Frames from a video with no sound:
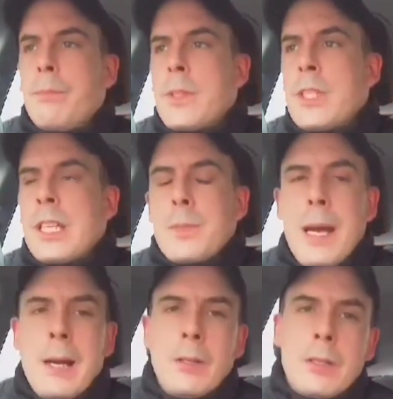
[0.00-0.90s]

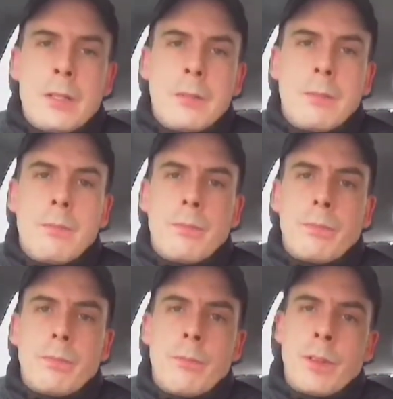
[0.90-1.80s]
£6
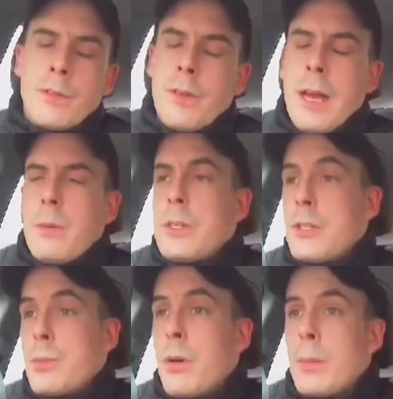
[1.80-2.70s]
for the fare, which
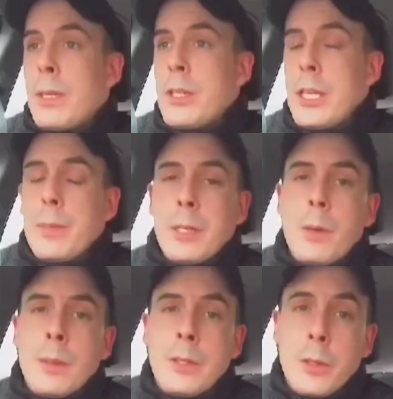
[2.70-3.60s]
is probably cheaper than
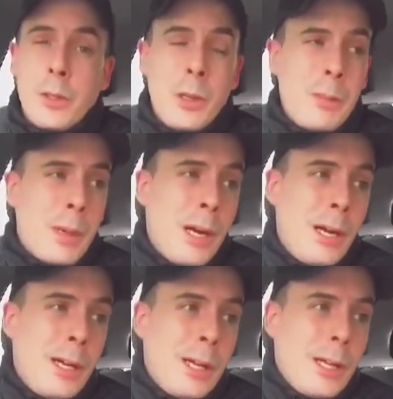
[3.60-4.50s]
what we do it, but
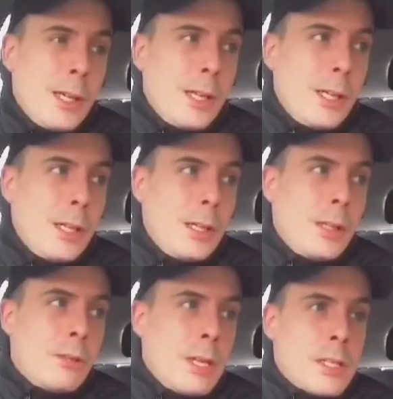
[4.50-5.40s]

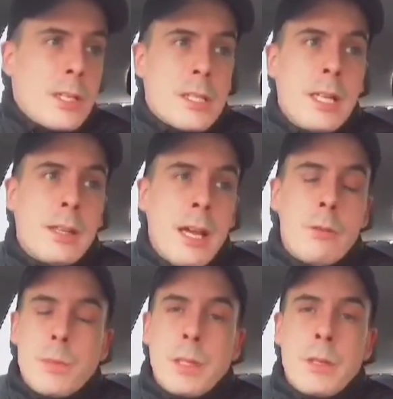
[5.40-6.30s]
the reason I said that
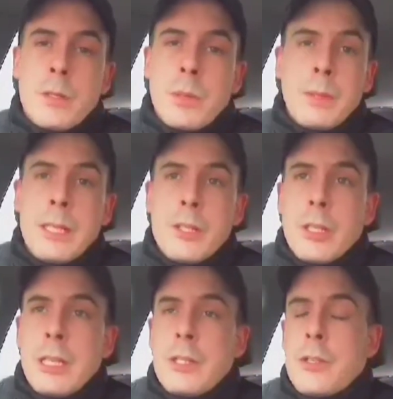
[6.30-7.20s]
was because we were
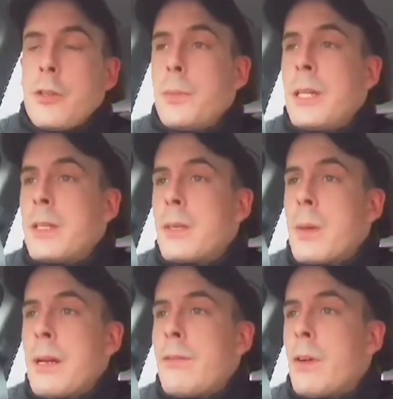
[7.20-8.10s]
literally 2 minutes
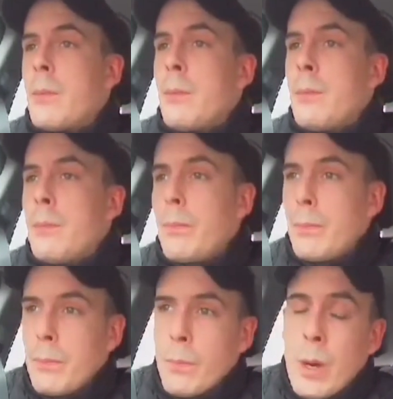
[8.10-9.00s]
away from
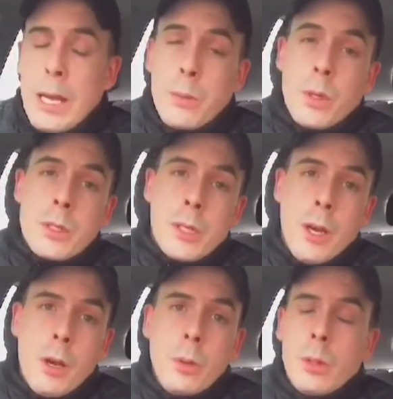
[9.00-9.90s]
where he wanted to
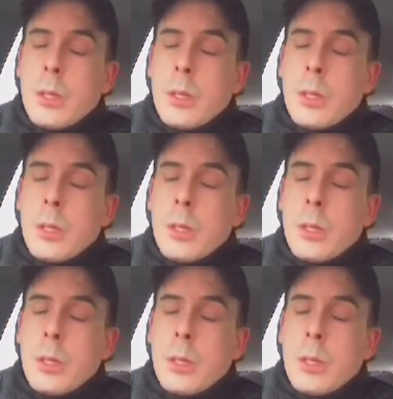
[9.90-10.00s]
go.